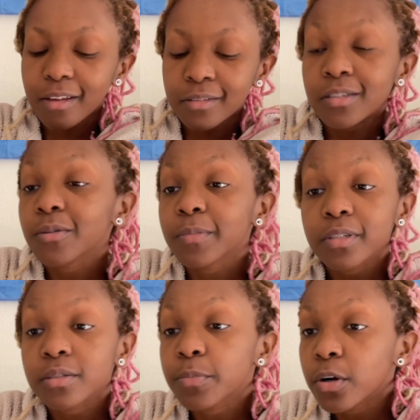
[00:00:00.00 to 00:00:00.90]
And so I'm gonna
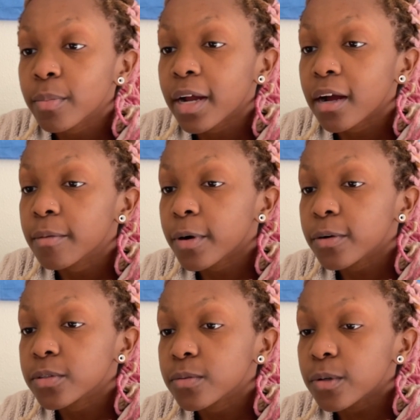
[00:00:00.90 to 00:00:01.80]
just put on my
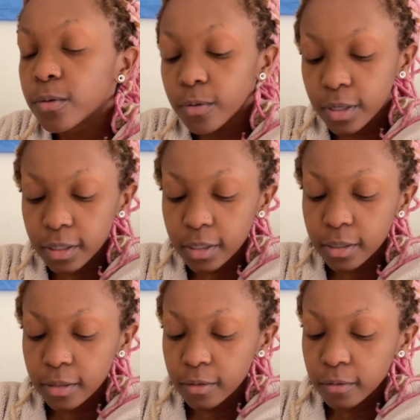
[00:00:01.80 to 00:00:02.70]
eyebrows real quick,
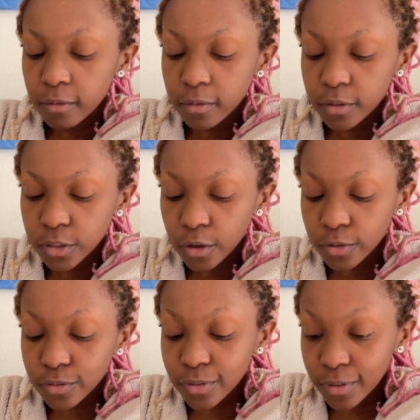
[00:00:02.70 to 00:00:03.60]
let y'all
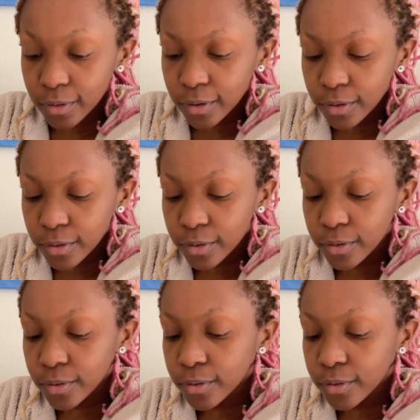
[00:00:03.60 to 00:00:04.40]
see that.